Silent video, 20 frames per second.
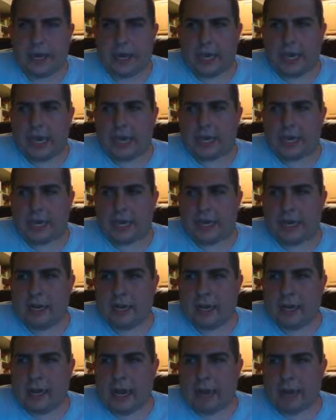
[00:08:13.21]
And
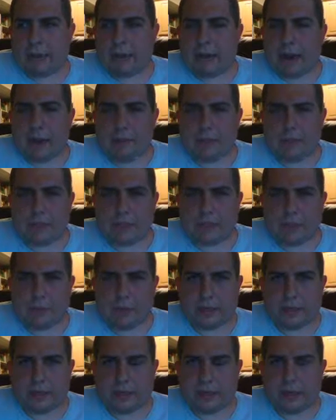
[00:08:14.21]
I probably just
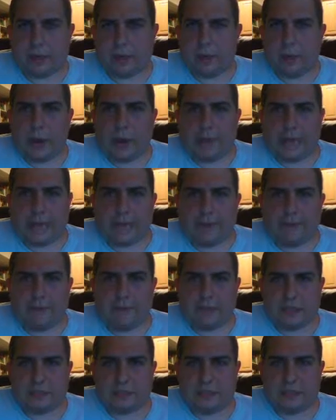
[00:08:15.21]
wasn't awake enough
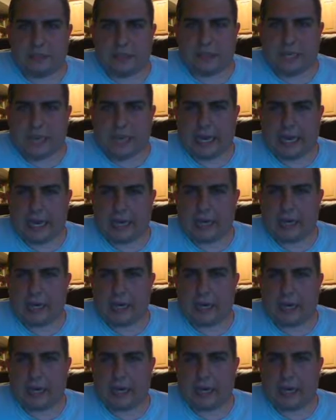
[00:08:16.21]
in this movie yet.